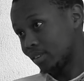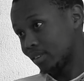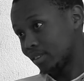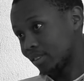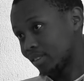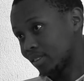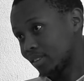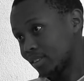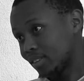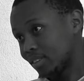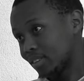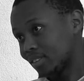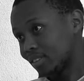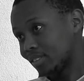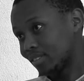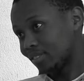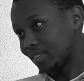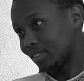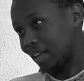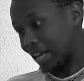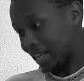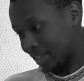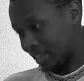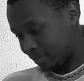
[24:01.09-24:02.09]
Yeah.
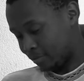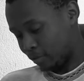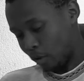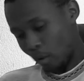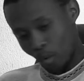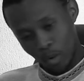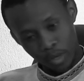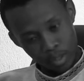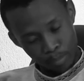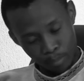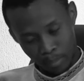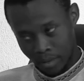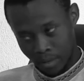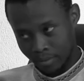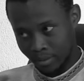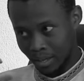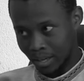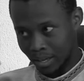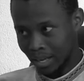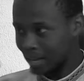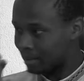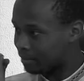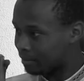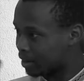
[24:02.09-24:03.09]
I've always believed
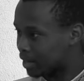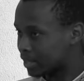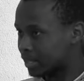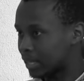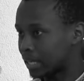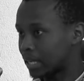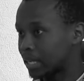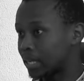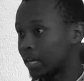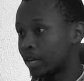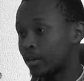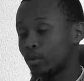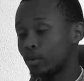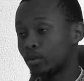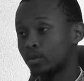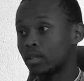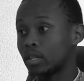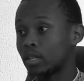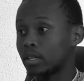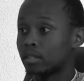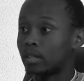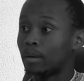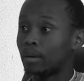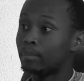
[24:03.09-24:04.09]
that. Even as a kid, I knew
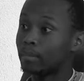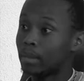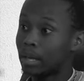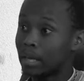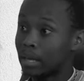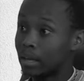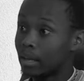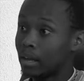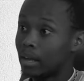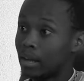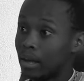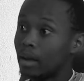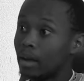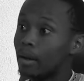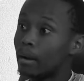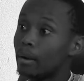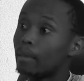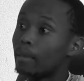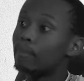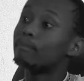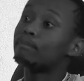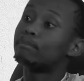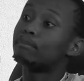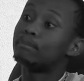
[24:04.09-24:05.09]
there's something
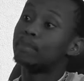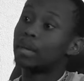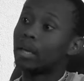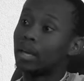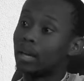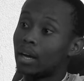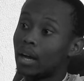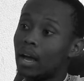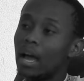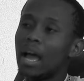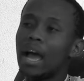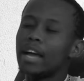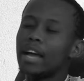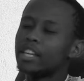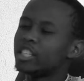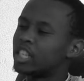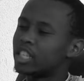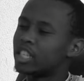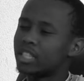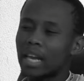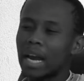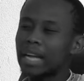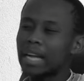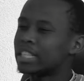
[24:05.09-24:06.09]
bigger. Yeah.
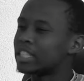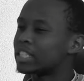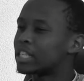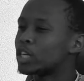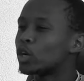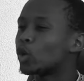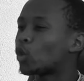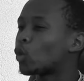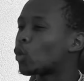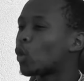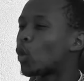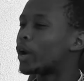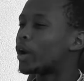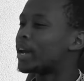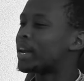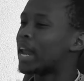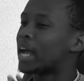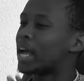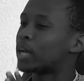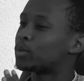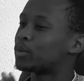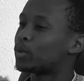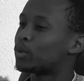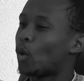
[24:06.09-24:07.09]
Just that I just didn't
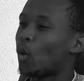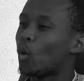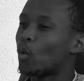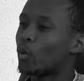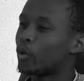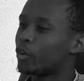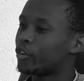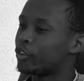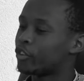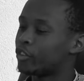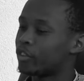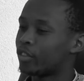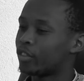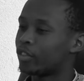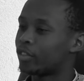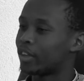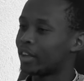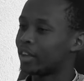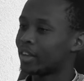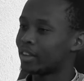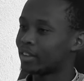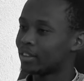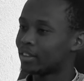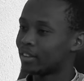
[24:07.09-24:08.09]
connect with the whole Christian
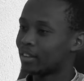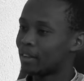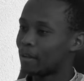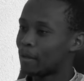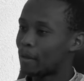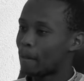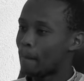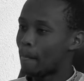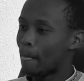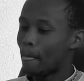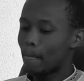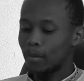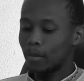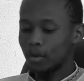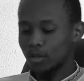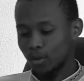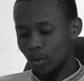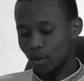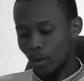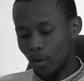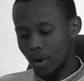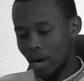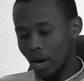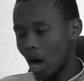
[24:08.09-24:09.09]
thing. Yeah.
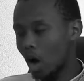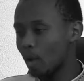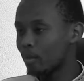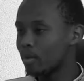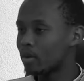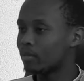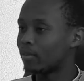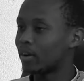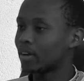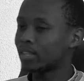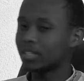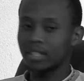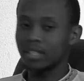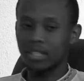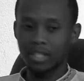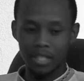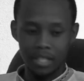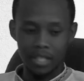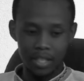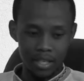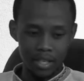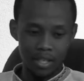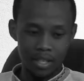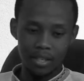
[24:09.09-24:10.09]
So now I'm in
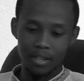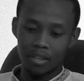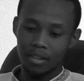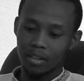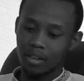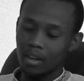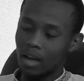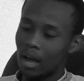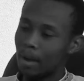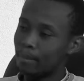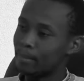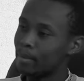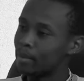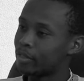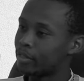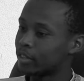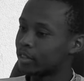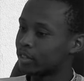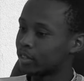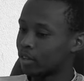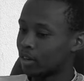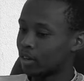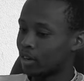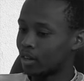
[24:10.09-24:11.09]
varsity. I meet
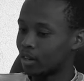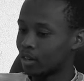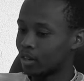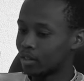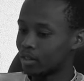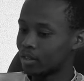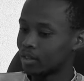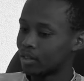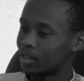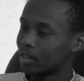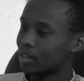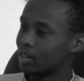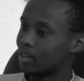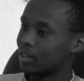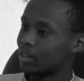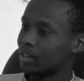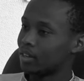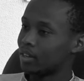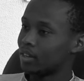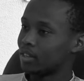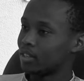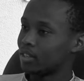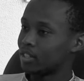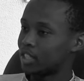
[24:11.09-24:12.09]
this girl.
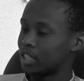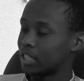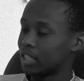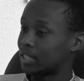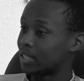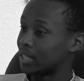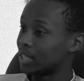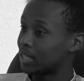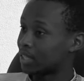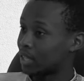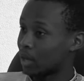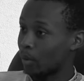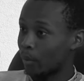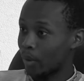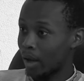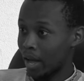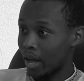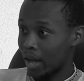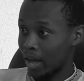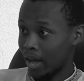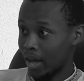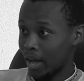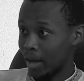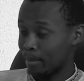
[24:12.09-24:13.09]
She sees the
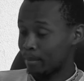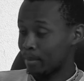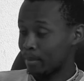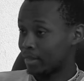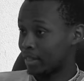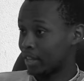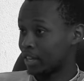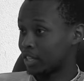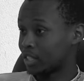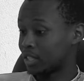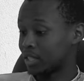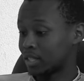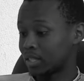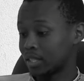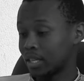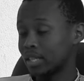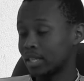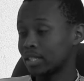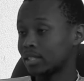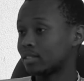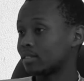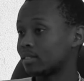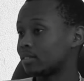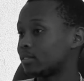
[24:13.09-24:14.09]
way I am, and then she
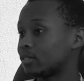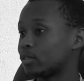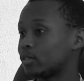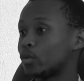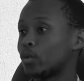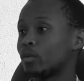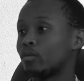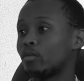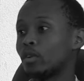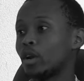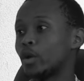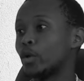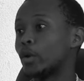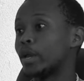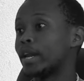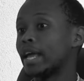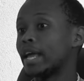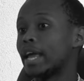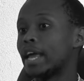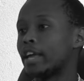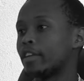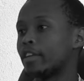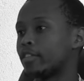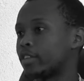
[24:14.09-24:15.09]
says, you're an
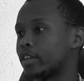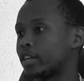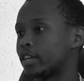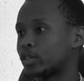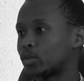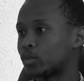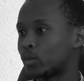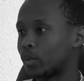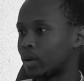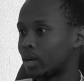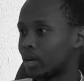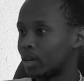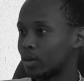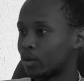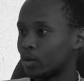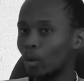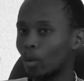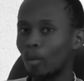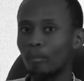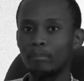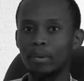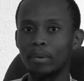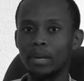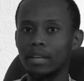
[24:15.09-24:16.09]
atheist. Well, you
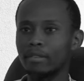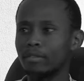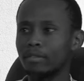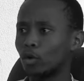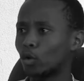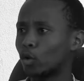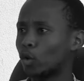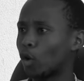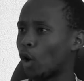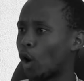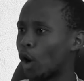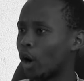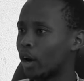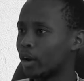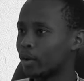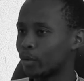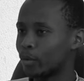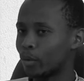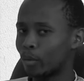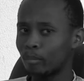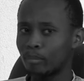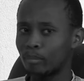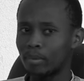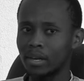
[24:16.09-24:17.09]
don't believe in God.
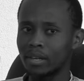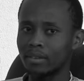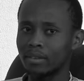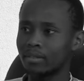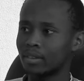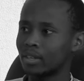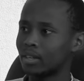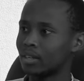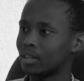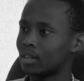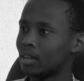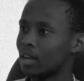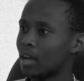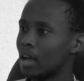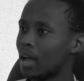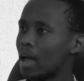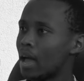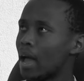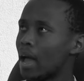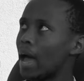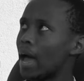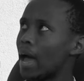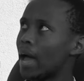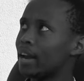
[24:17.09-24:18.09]
You don't believe in...
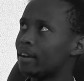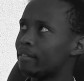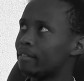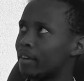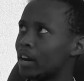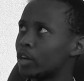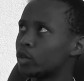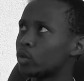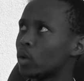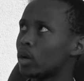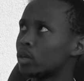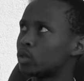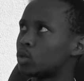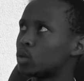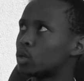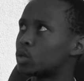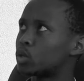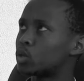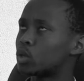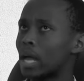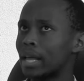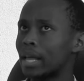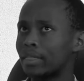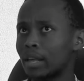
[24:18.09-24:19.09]
And very true,
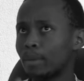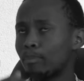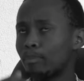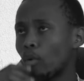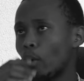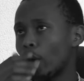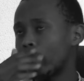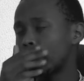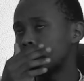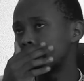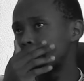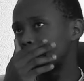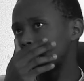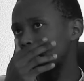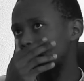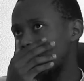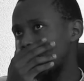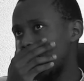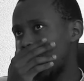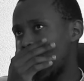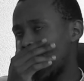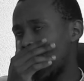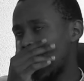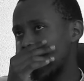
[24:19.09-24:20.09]
at that point,
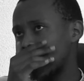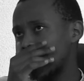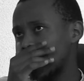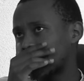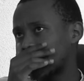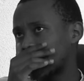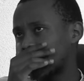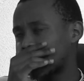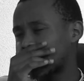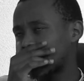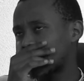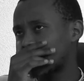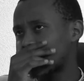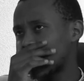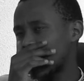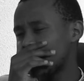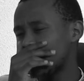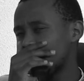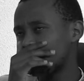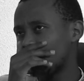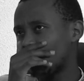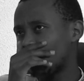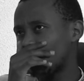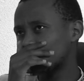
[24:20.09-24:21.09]
I
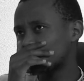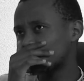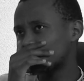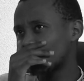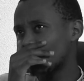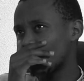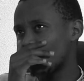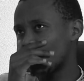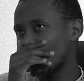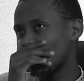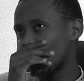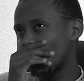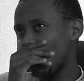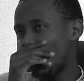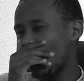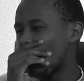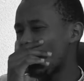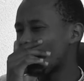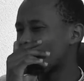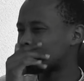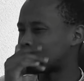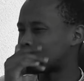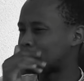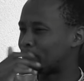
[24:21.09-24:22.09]
kind of also
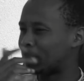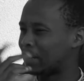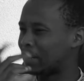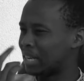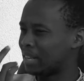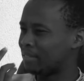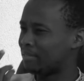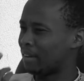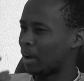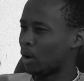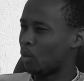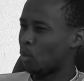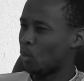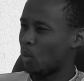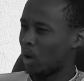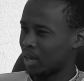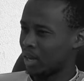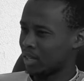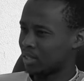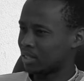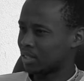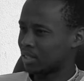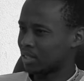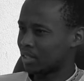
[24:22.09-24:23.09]
almost believe I
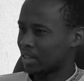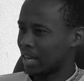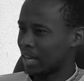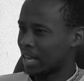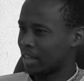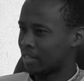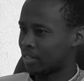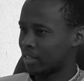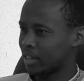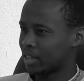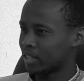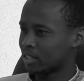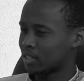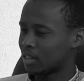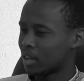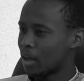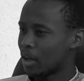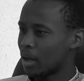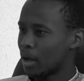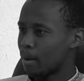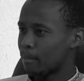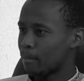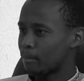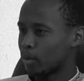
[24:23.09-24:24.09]
was atheist
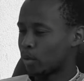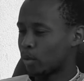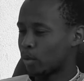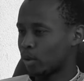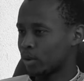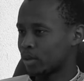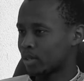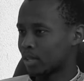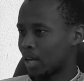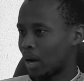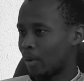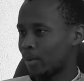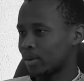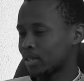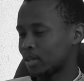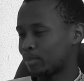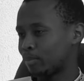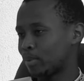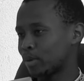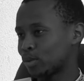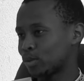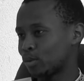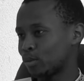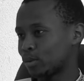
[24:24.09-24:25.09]
because I was a
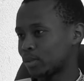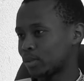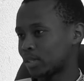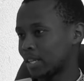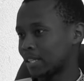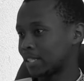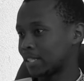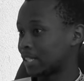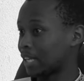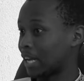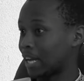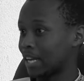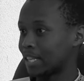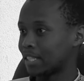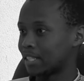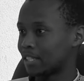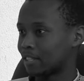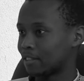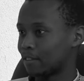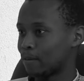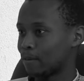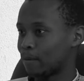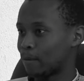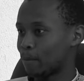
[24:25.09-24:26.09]
person who says
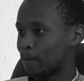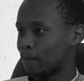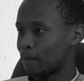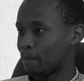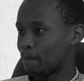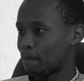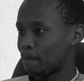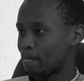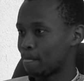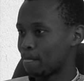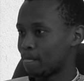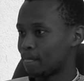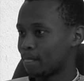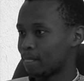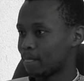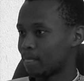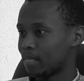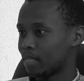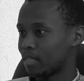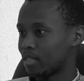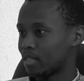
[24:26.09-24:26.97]
science, you know. Yeah.